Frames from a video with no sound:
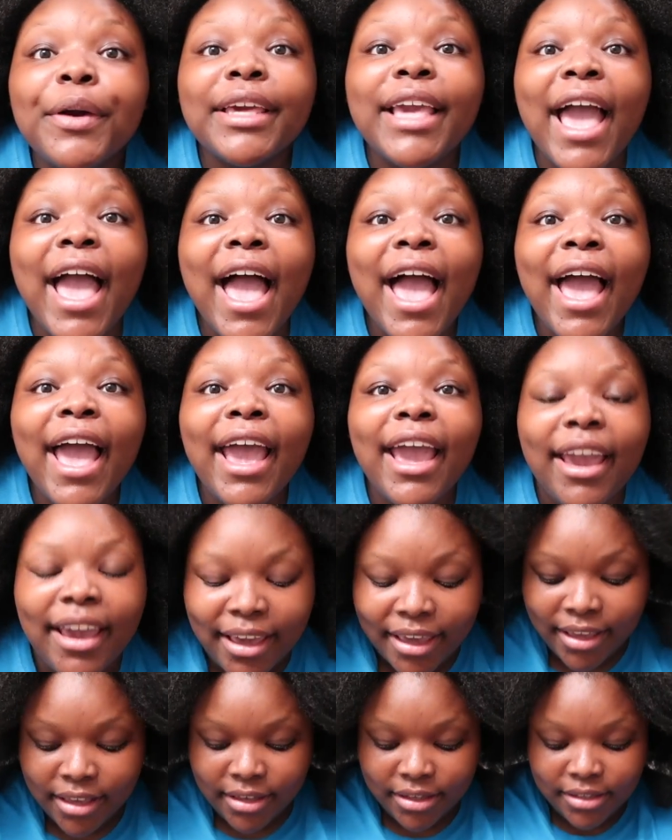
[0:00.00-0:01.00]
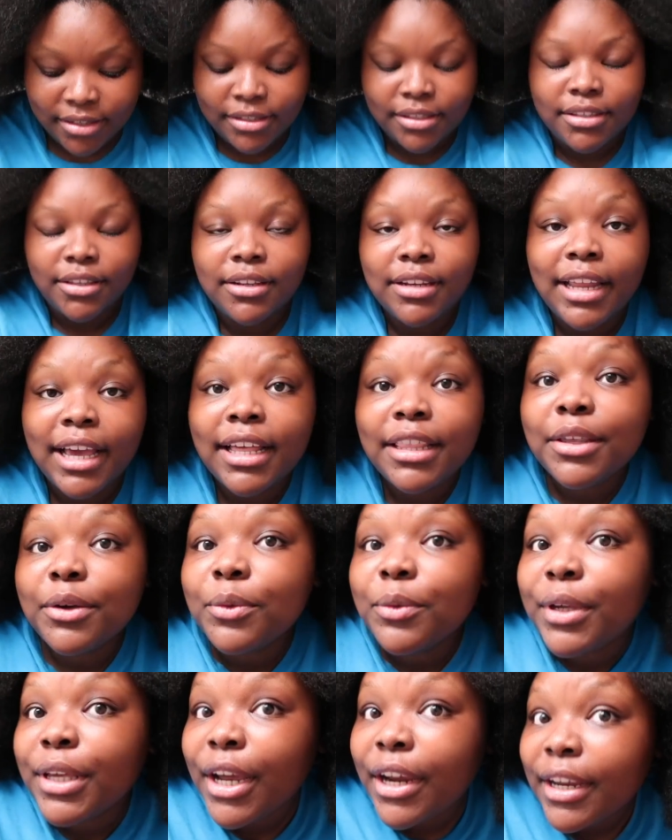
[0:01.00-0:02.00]
Okay, so now that
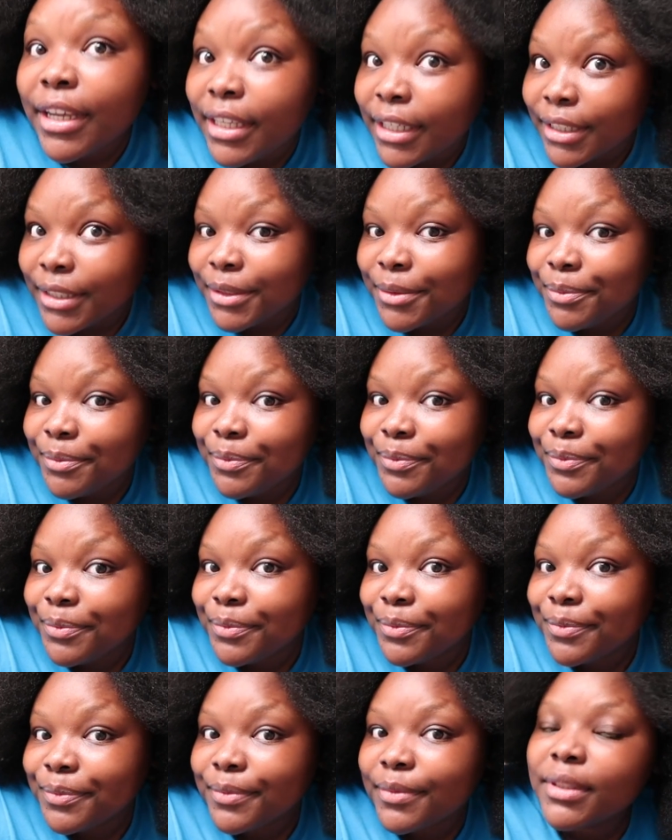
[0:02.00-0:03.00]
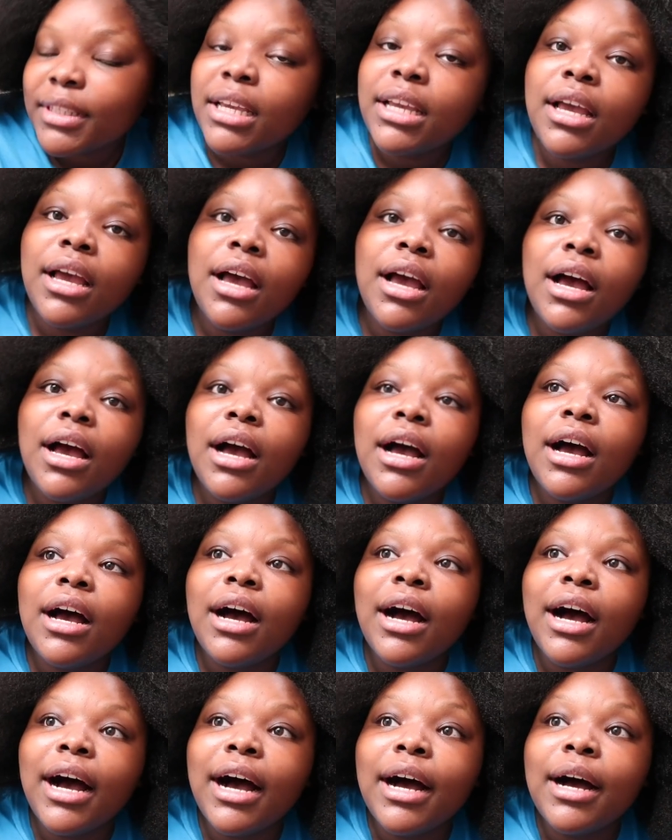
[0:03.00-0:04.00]
we are here,
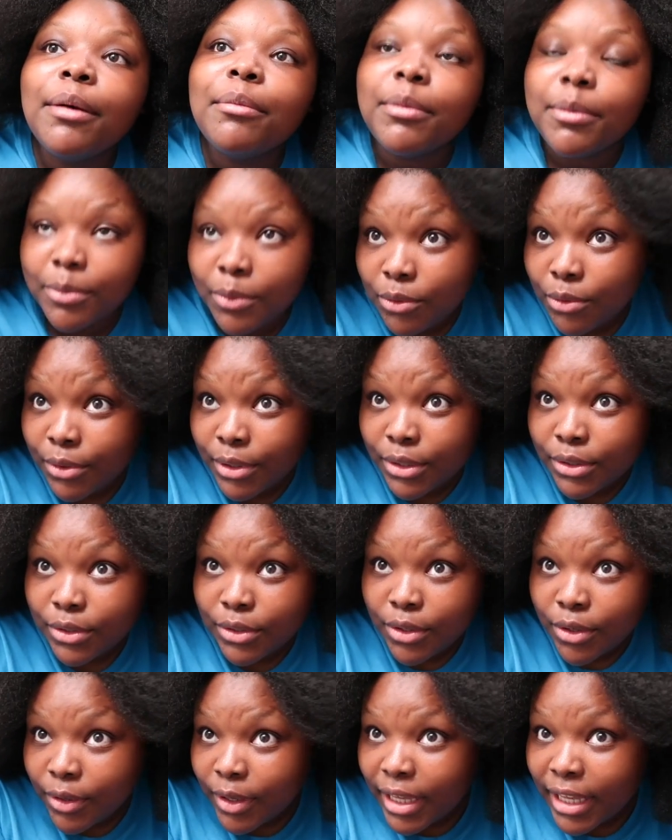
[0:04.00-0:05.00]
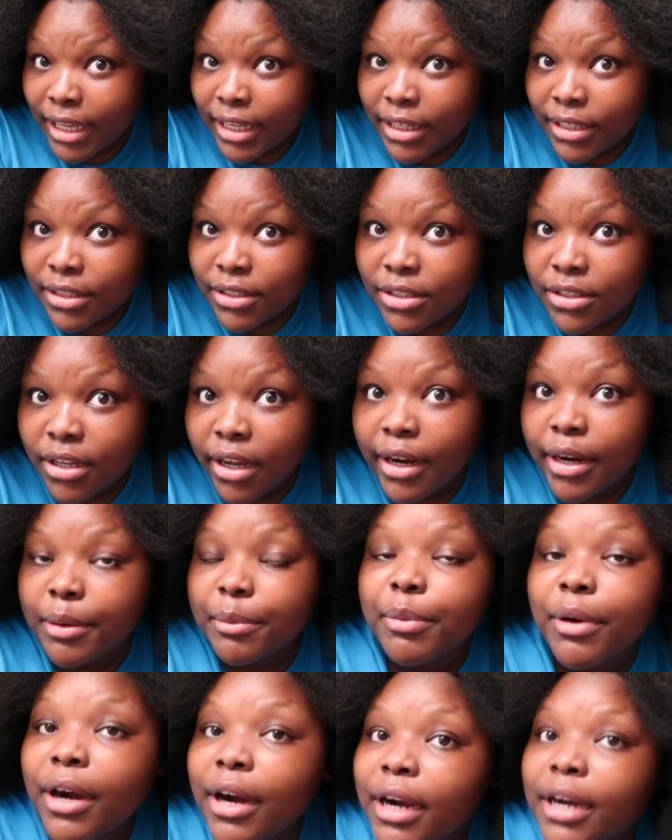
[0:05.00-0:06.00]
I'm going to go ahead and
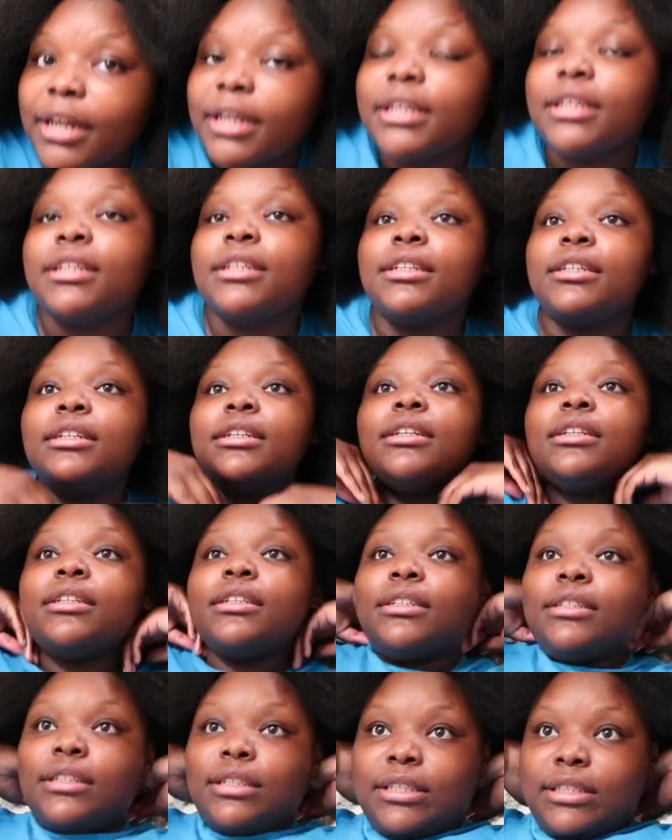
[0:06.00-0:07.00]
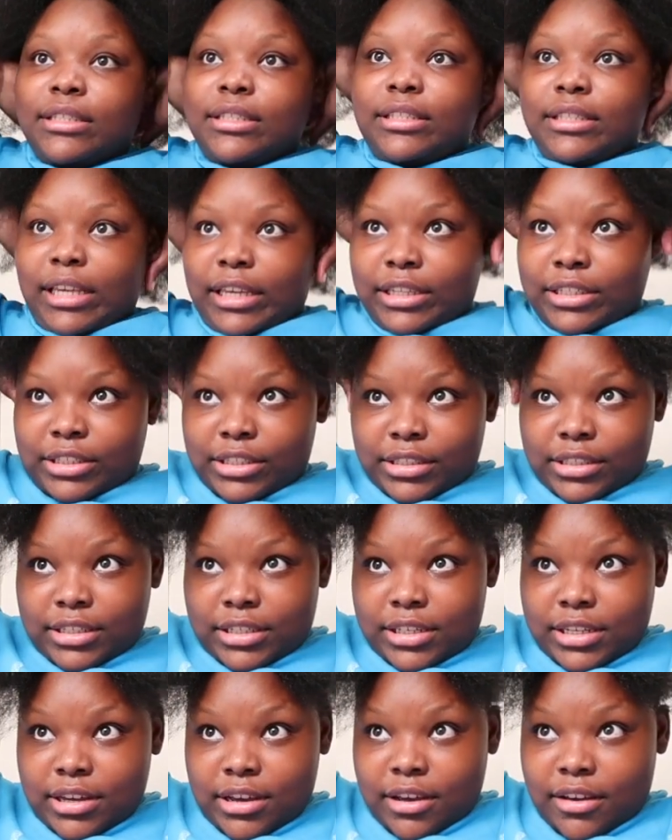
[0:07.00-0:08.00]
start parting and
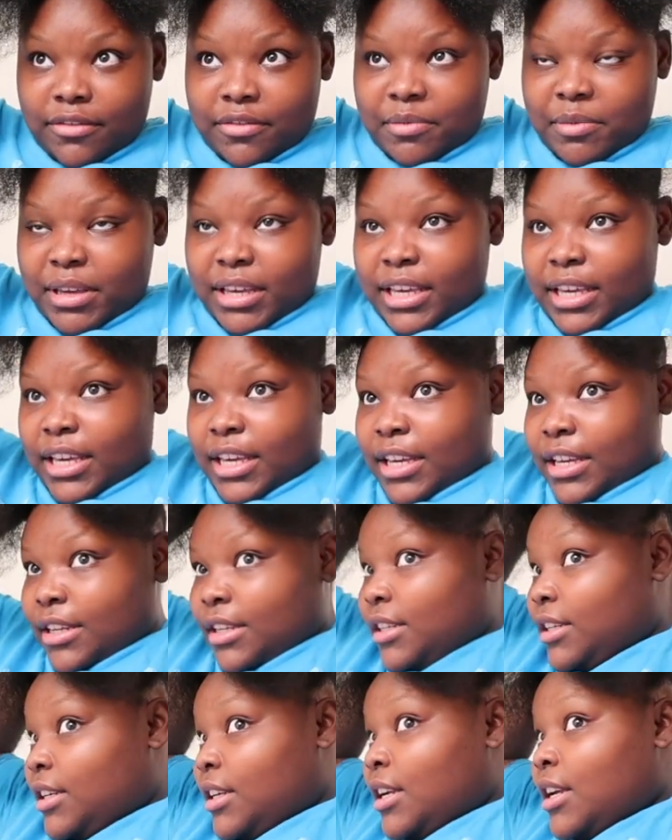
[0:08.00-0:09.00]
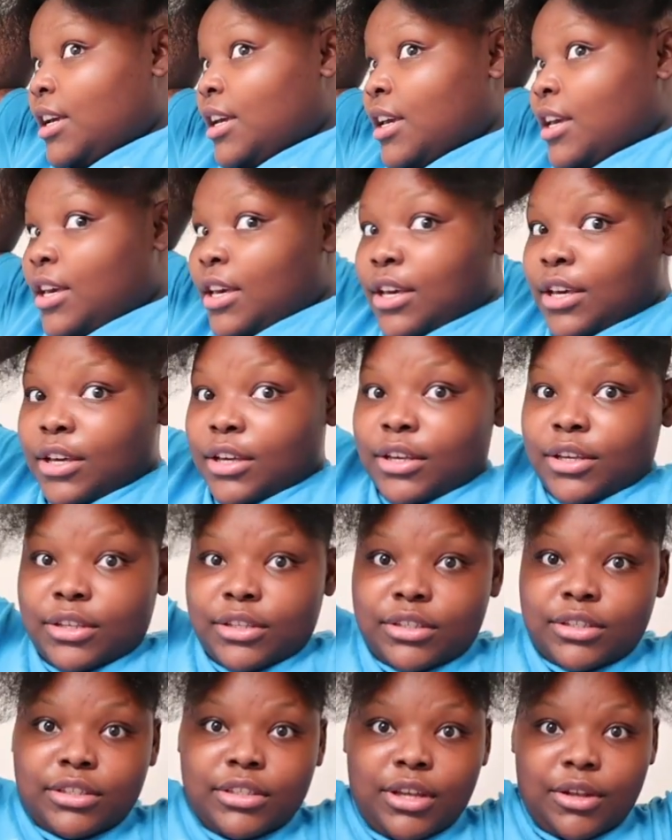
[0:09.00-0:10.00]
sectioning off my hair
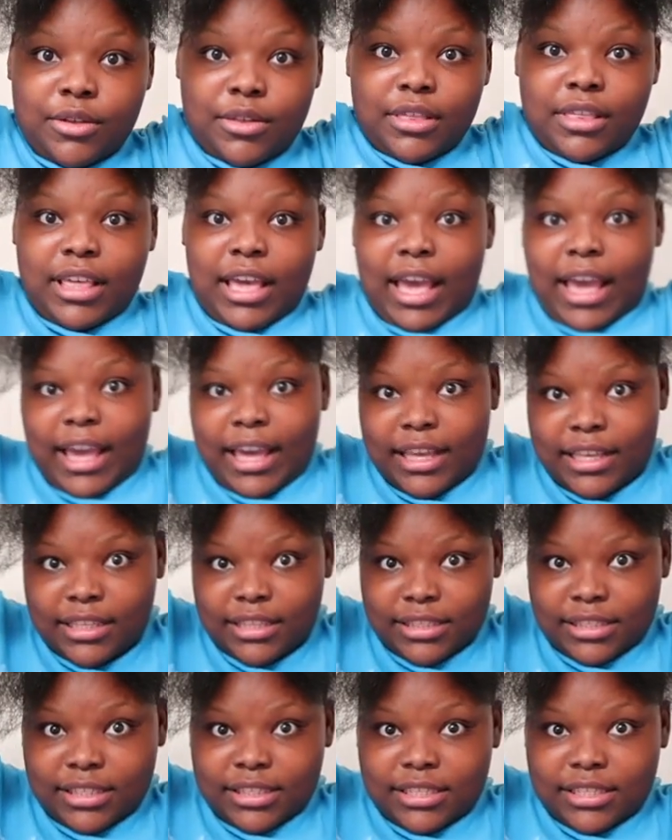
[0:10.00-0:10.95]
so that